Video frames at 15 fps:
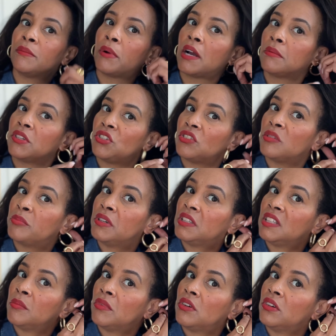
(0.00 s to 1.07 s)
I probably should have
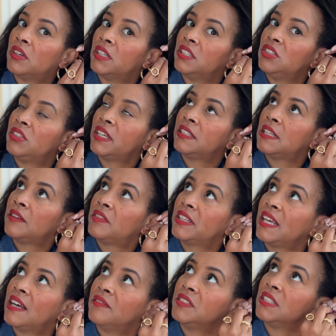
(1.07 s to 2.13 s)
put them on. You could
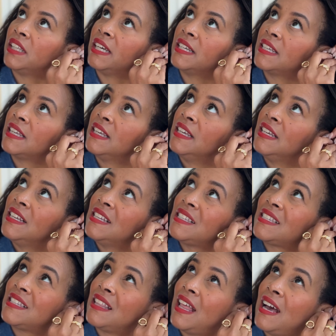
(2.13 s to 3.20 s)
definitely have to like
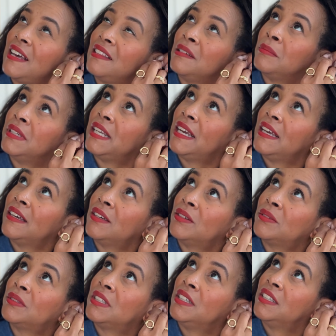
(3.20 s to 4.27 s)
slide them
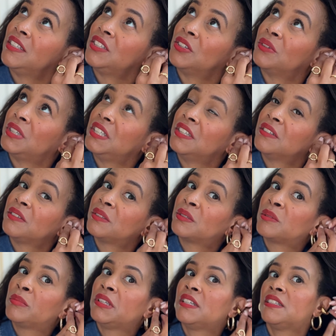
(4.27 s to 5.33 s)
down your ear a
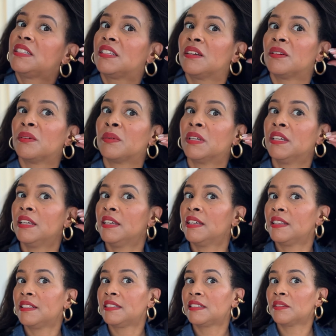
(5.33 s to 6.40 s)
little bit. So
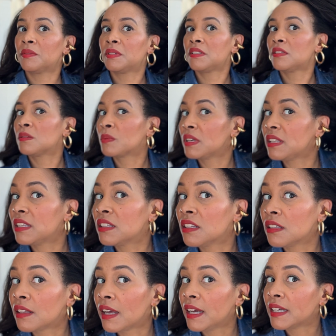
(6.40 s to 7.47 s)
so this is what they
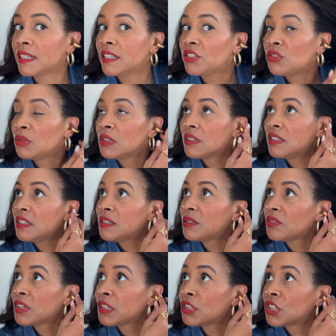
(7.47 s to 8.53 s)
look like. And as you can see,
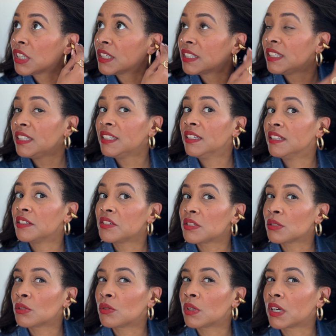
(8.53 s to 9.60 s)
it's very chunky,
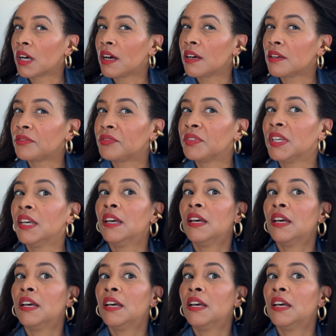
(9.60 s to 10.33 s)
just a little cuff.